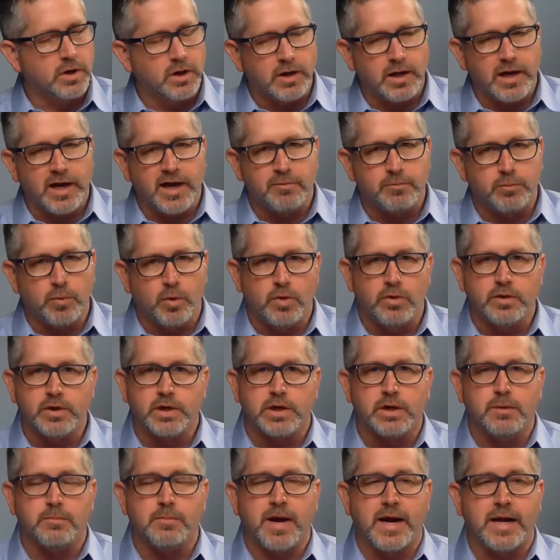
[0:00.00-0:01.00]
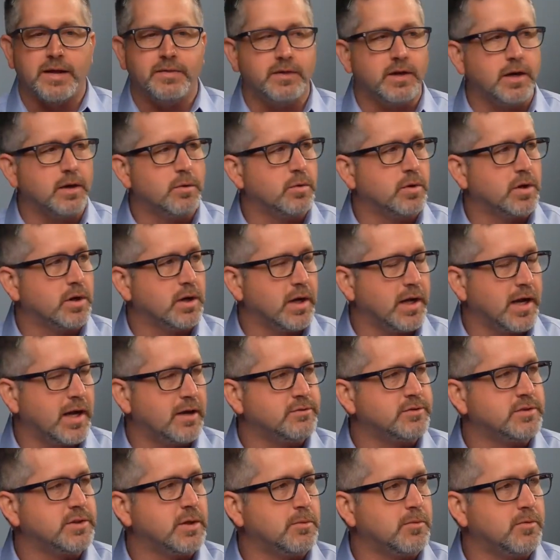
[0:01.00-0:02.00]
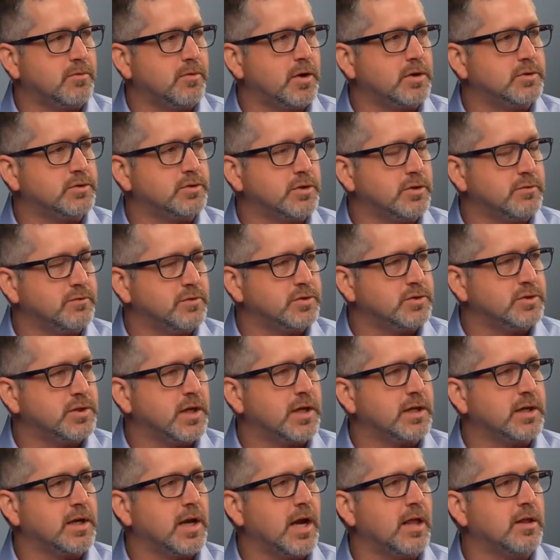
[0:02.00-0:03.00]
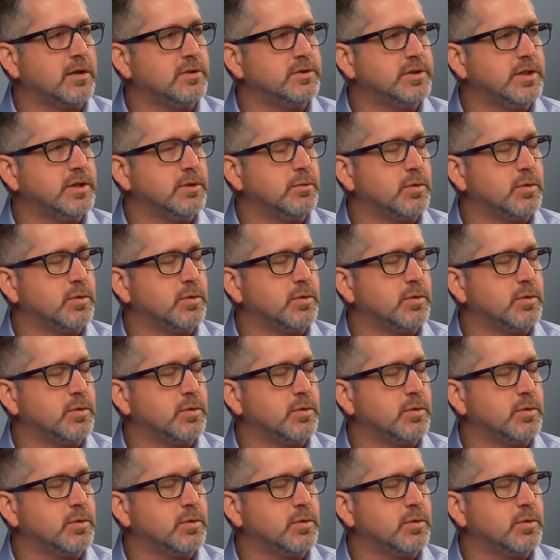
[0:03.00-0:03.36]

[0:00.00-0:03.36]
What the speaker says: going to have more than command there. We're going to have some of our surface technology.